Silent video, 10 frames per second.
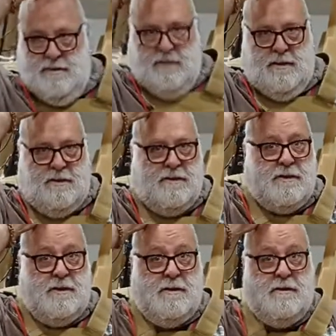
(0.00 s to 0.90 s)
And
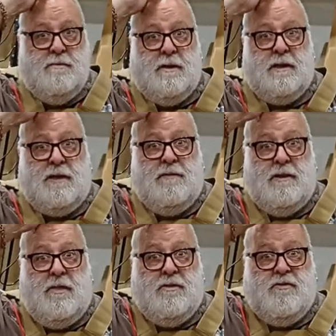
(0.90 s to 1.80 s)
I'm going to give it
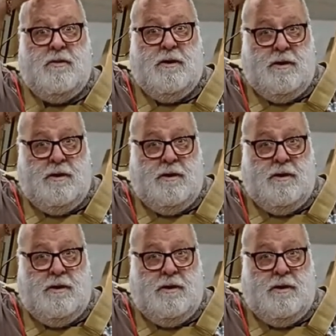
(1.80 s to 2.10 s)
another try.